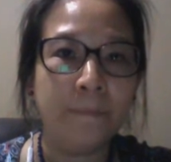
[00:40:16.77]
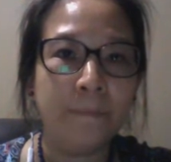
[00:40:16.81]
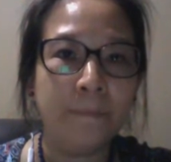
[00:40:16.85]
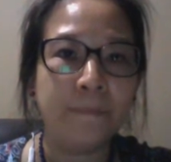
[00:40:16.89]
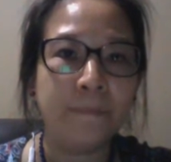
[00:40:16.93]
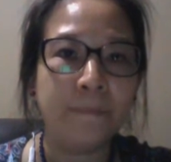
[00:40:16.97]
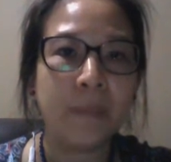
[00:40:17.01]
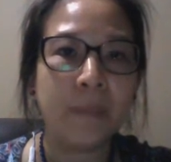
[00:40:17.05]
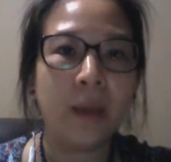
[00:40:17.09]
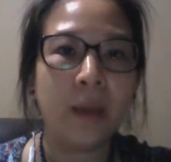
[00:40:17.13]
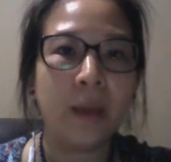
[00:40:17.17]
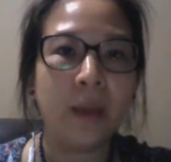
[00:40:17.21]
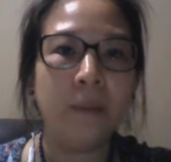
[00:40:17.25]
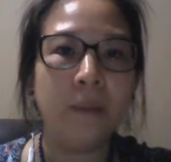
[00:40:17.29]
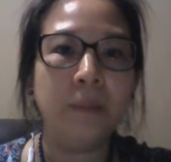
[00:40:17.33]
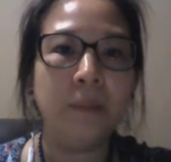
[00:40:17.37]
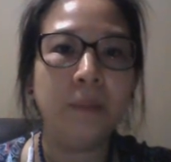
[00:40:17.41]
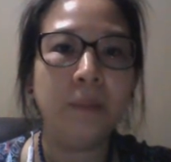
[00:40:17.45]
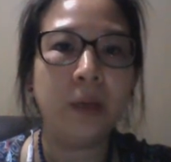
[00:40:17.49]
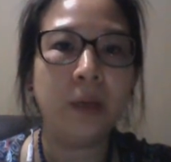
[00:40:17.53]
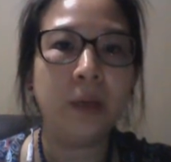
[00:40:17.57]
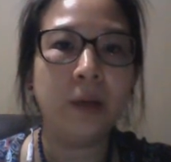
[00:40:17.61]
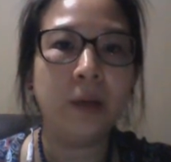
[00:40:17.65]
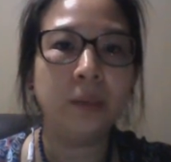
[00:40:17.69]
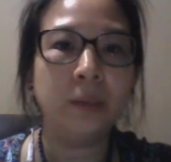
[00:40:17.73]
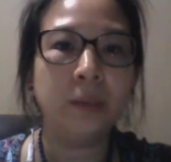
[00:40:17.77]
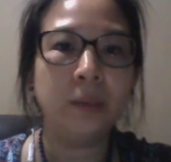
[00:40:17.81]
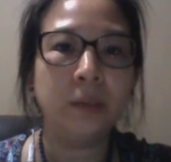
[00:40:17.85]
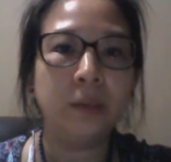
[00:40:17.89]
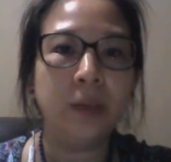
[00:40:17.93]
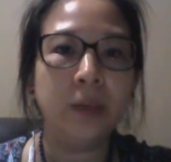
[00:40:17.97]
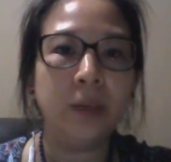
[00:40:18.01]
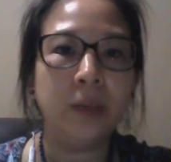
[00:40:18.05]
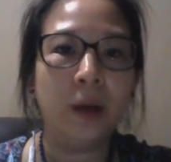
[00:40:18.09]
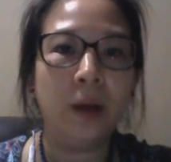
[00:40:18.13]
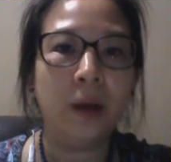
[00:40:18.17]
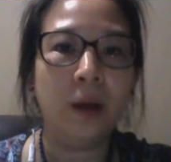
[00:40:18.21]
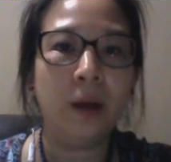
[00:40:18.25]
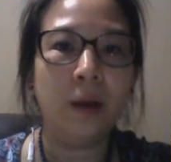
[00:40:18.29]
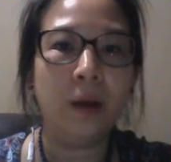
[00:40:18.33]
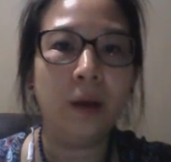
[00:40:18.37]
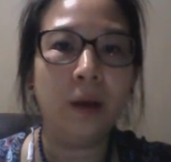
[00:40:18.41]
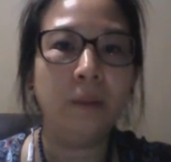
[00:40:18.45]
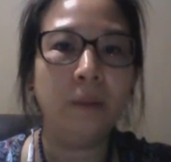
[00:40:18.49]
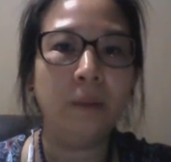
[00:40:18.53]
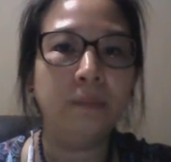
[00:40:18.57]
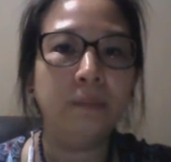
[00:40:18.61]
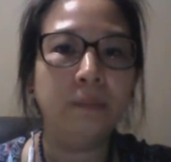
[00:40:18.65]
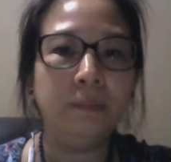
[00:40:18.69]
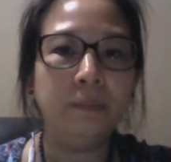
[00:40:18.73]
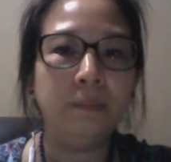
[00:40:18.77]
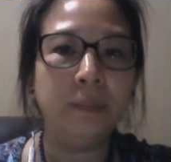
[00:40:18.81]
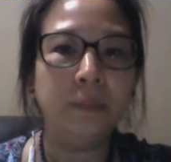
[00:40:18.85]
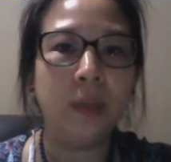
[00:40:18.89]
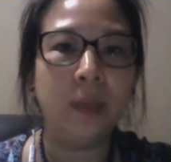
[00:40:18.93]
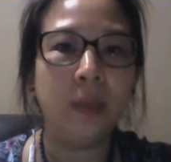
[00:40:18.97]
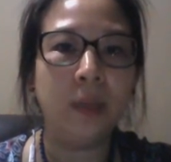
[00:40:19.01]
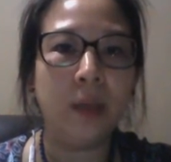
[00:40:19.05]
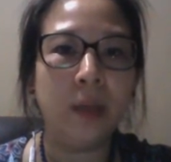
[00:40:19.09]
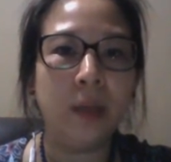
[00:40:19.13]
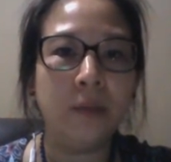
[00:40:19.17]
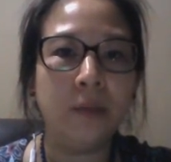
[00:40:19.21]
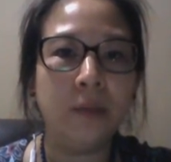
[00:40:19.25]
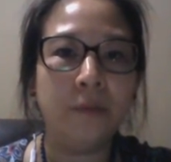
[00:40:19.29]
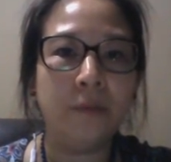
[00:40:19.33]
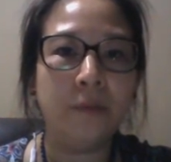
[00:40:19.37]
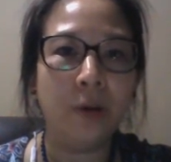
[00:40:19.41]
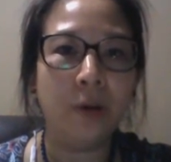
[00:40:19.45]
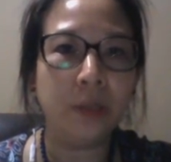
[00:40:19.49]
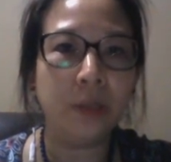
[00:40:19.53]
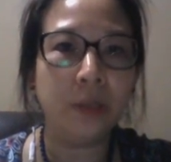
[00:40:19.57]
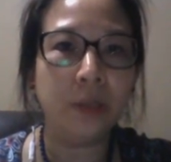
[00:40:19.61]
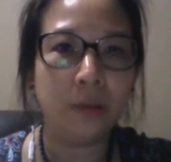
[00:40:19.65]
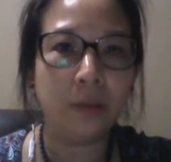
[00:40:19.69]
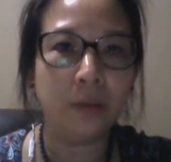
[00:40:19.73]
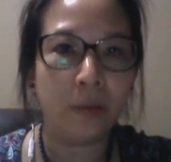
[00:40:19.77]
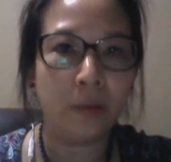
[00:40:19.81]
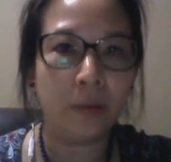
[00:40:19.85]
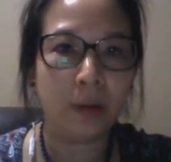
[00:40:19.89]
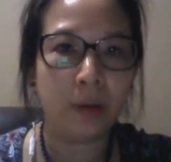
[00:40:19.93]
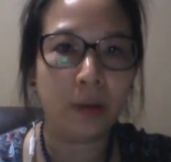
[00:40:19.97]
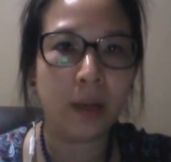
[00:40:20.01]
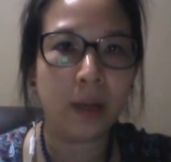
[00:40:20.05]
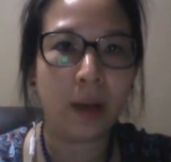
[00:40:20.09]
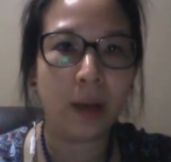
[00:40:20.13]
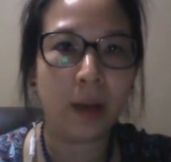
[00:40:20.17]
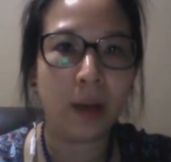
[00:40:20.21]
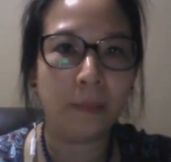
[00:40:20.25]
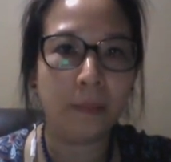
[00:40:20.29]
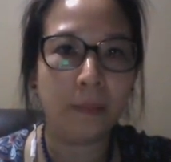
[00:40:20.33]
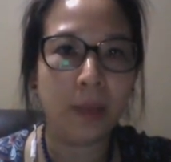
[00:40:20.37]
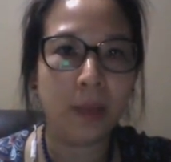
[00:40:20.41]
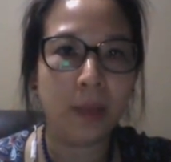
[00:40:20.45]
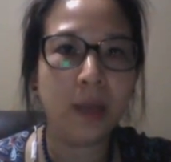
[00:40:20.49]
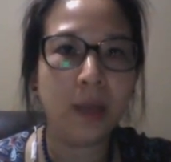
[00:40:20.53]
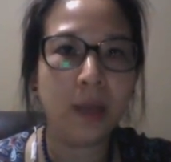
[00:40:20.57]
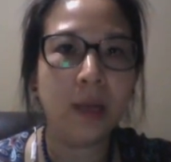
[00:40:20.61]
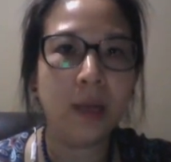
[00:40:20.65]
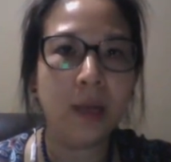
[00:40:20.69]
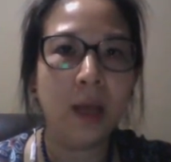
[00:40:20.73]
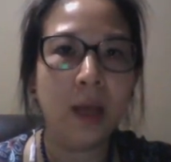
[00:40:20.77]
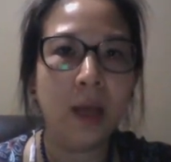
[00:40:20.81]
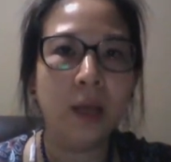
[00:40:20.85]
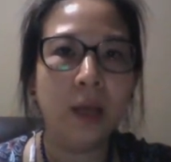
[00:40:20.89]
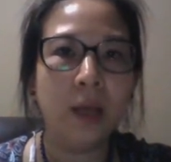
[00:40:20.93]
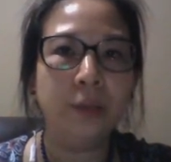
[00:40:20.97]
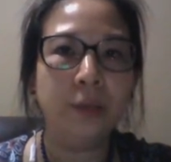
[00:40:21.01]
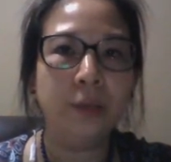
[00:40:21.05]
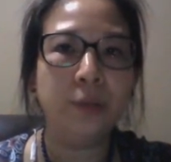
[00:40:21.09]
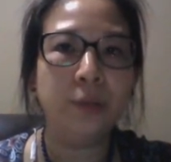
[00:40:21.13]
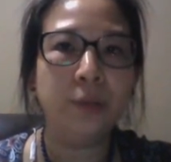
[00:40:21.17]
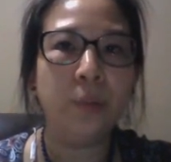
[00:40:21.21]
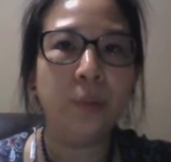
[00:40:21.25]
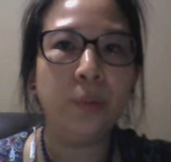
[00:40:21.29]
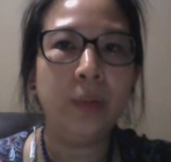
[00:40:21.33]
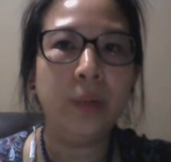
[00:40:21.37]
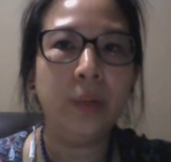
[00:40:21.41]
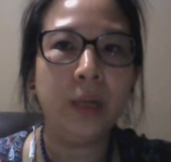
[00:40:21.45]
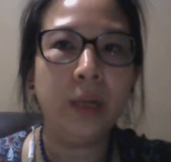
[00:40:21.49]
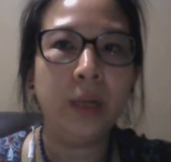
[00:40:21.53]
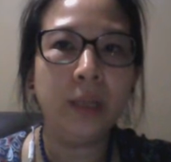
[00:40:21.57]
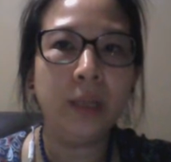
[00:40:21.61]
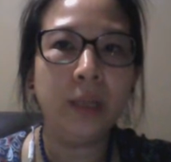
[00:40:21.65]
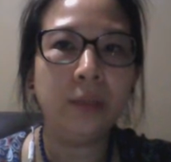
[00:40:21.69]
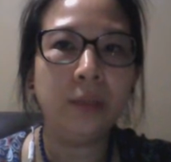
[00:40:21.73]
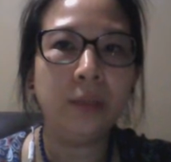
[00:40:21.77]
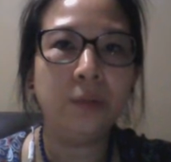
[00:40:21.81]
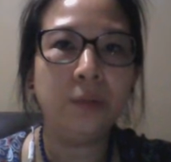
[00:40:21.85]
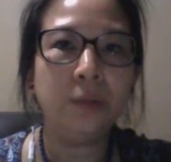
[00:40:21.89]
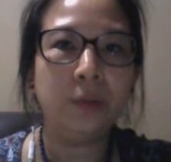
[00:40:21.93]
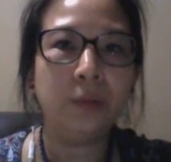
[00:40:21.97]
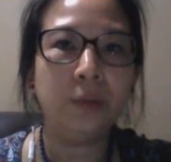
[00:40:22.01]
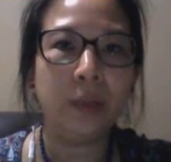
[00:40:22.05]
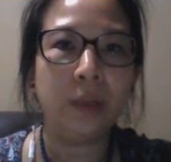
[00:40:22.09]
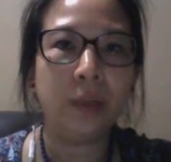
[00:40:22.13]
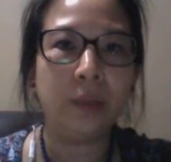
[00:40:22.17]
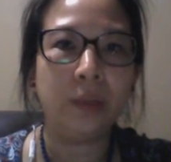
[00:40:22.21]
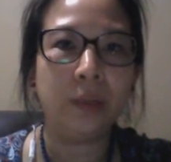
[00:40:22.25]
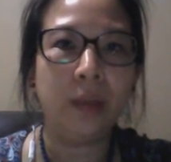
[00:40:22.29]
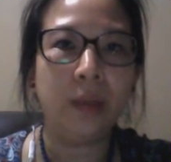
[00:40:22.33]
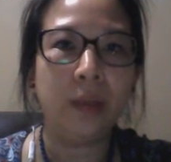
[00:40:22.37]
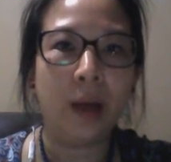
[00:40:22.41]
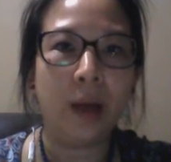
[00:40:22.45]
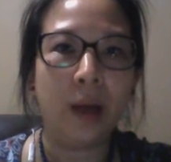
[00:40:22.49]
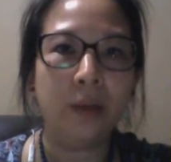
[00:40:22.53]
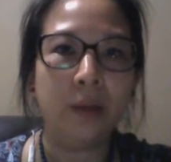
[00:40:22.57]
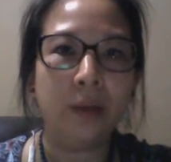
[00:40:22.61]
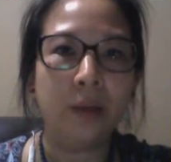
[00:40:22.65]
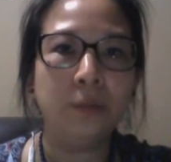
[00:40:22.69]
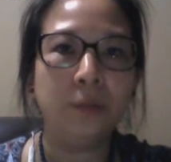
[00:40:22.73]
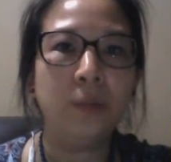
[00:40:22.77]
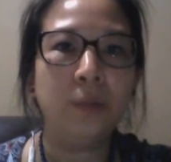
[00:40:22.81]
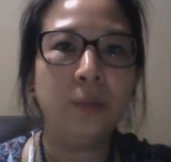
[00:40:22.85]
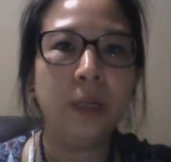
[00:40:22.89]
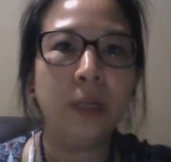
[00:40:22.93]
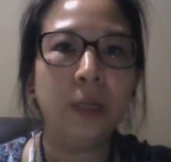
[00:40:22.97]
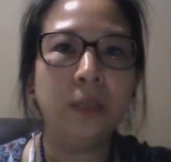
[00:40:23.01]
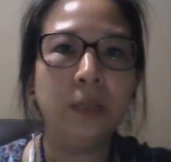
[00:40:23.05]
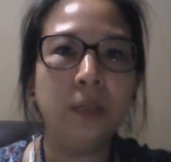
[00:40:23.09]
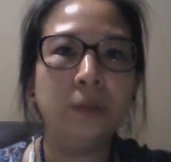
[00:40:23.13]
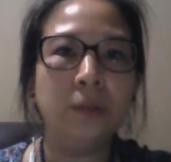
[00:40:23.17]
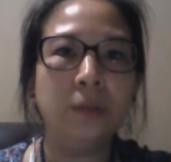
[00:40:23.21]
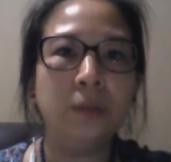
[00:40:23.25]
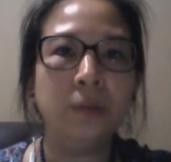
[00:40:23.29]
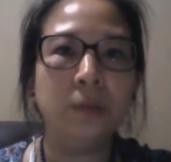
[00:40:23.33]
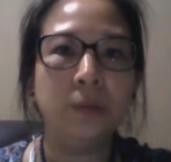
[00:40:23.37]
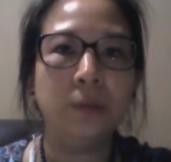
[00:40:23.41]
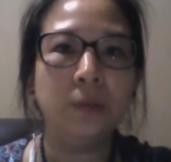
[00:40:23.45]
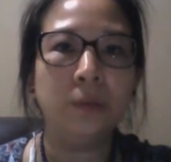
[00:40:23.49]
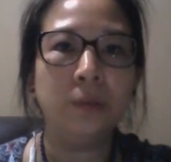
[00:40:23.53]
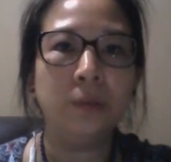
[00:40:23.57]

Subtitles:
Okay, because the invoice already coming, so we need to take down, we need to